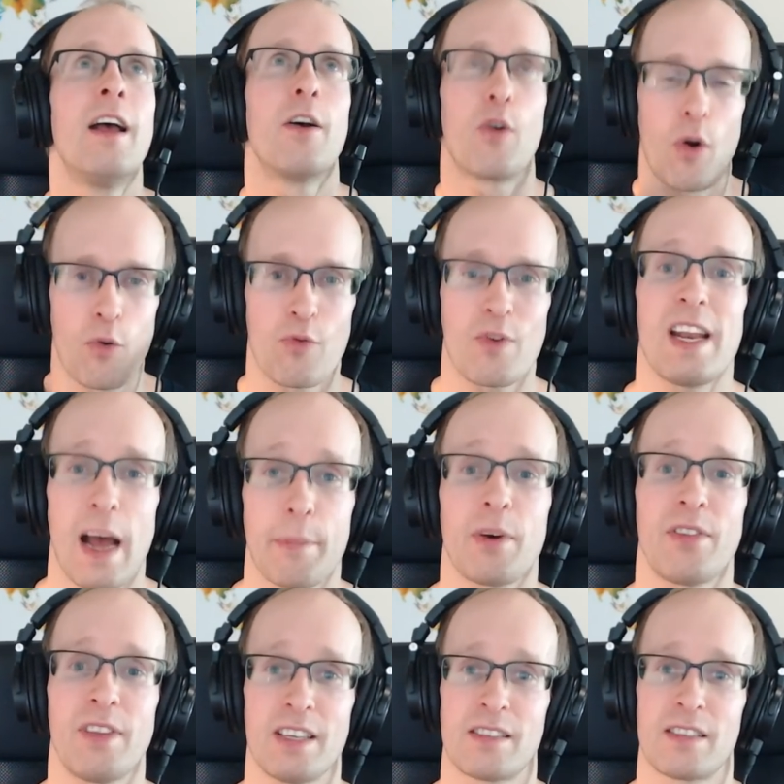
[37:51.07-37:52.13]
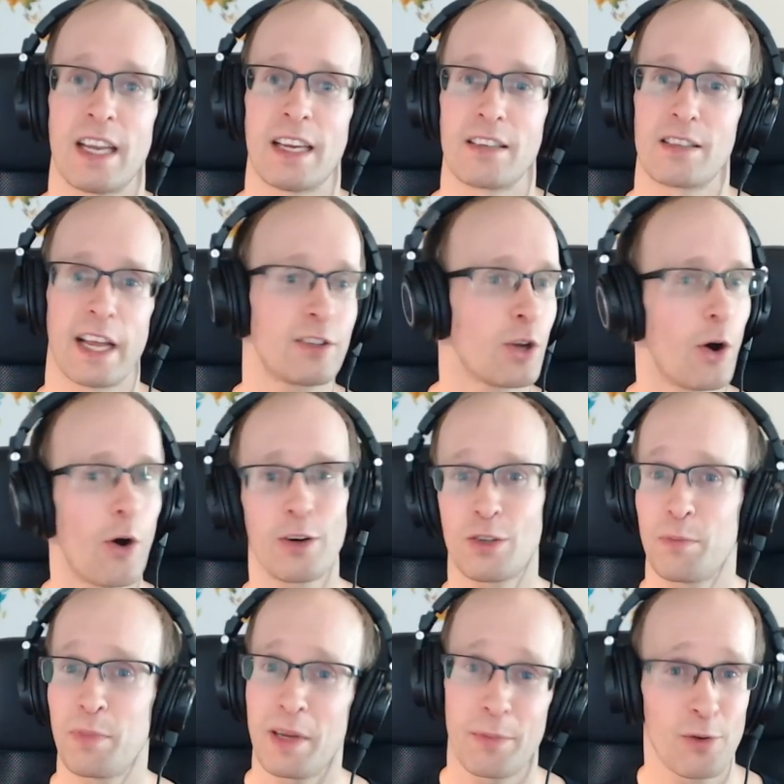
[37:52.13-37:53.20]
read up on these things, like talk to
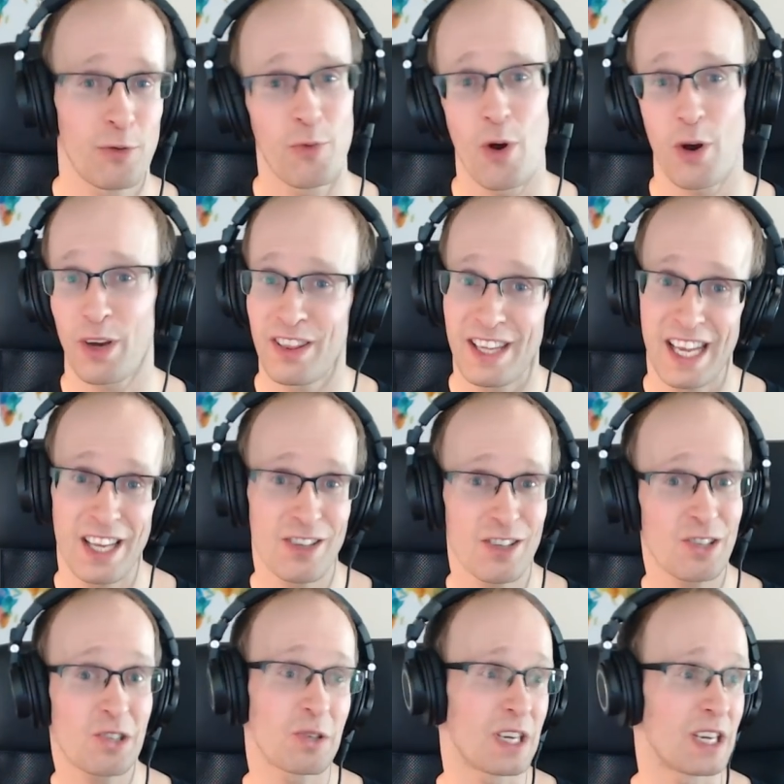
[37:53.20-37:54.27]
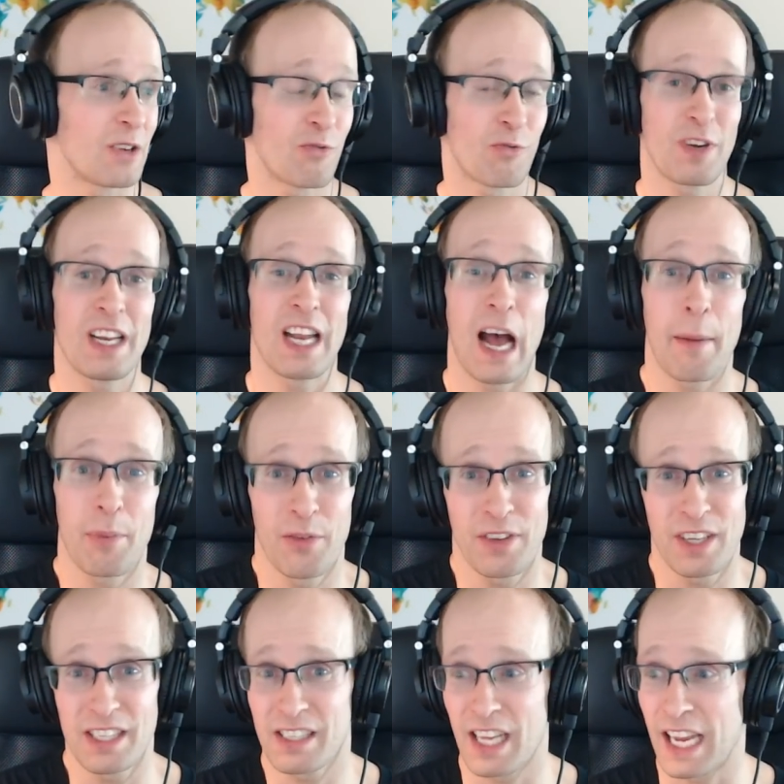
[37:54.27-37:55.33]
people who work in the industry, read up on
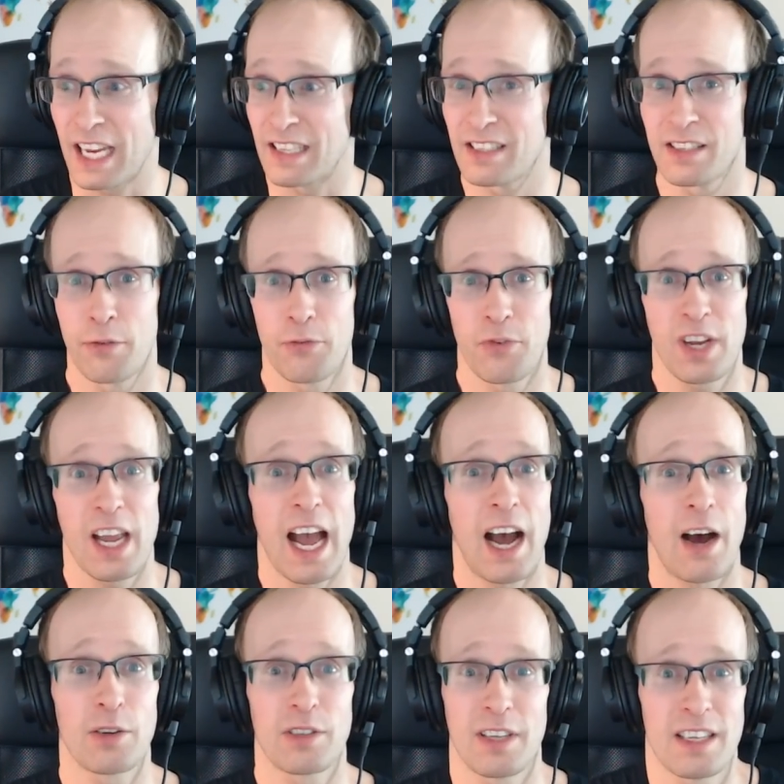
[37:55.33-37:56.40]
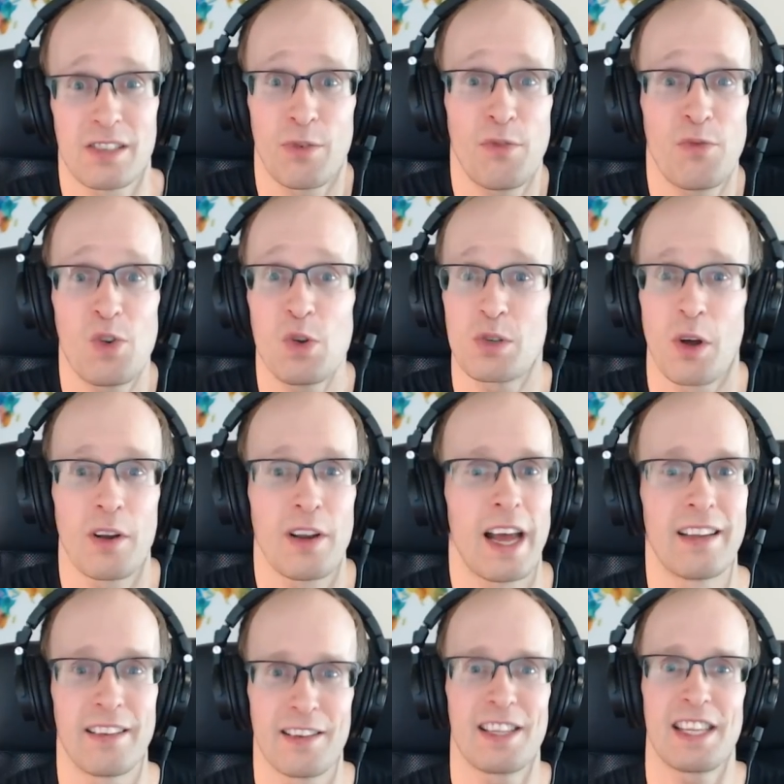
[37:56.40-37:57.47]
these things, figure out, there's reviews
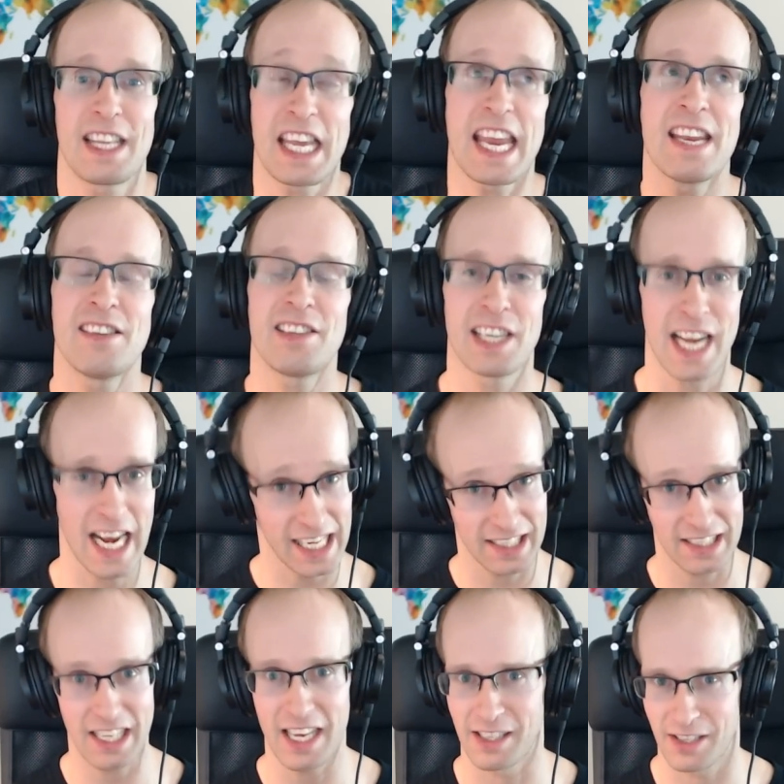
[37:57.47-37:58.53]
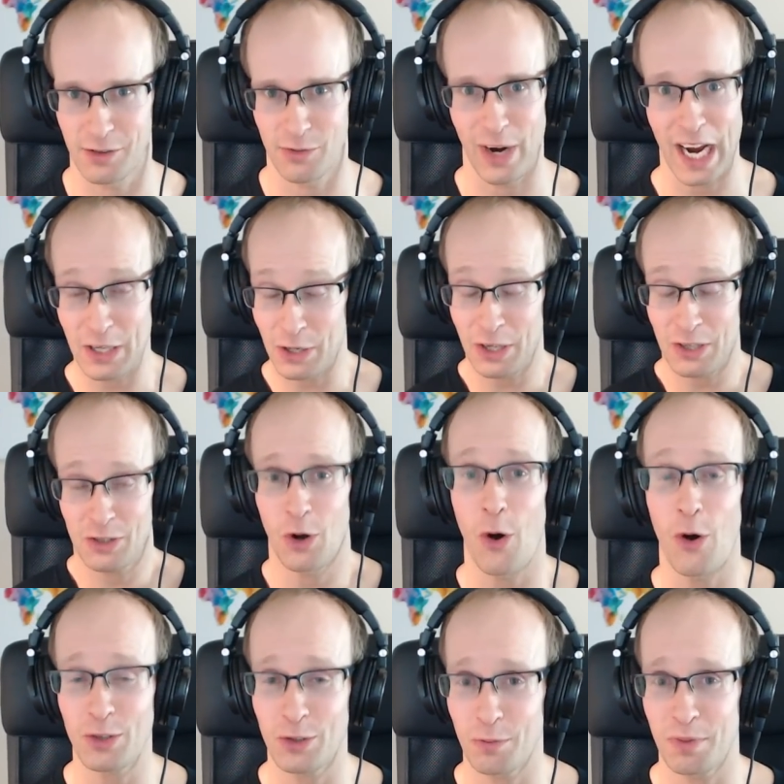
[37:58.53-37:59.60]
online, the internet exists, right? You can
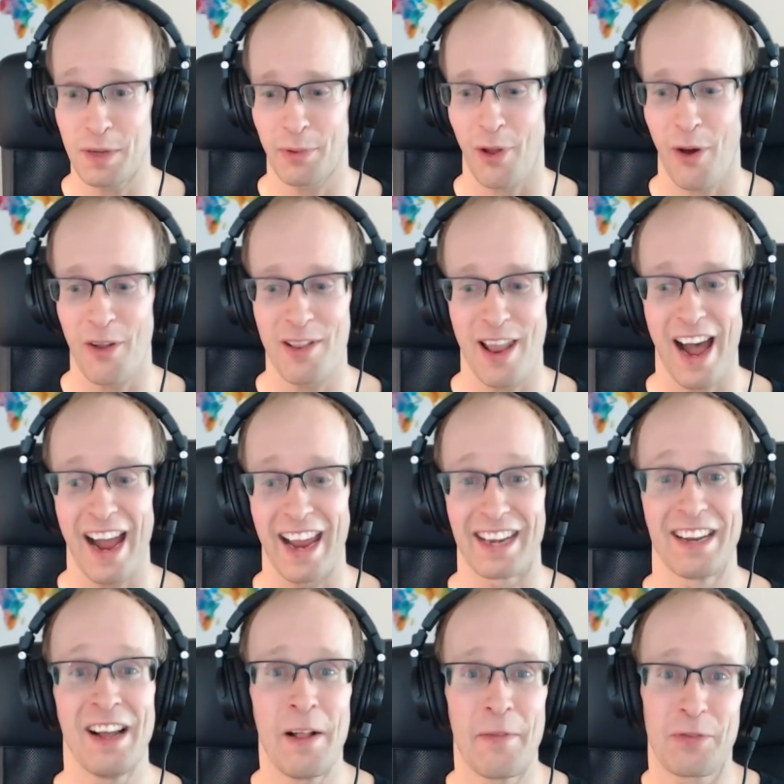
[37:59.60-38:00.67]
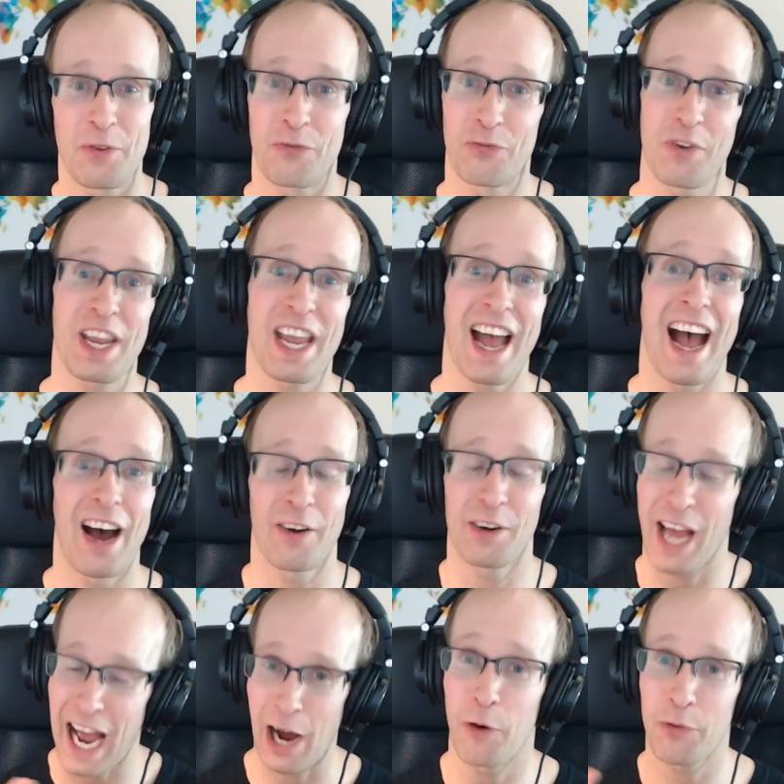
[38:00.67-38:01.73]
talk to people online to figure out
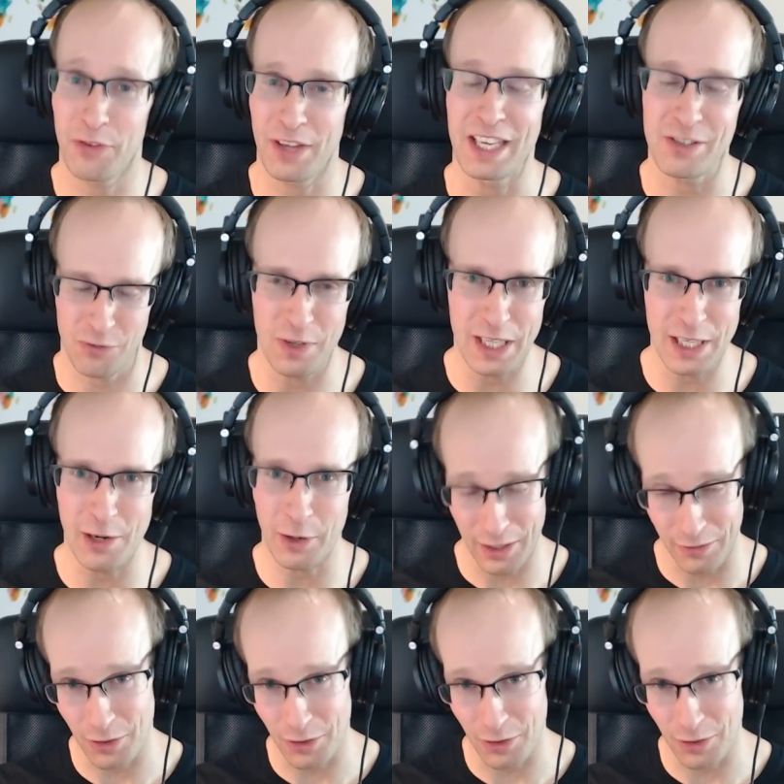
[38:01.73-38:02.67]
how things really look if you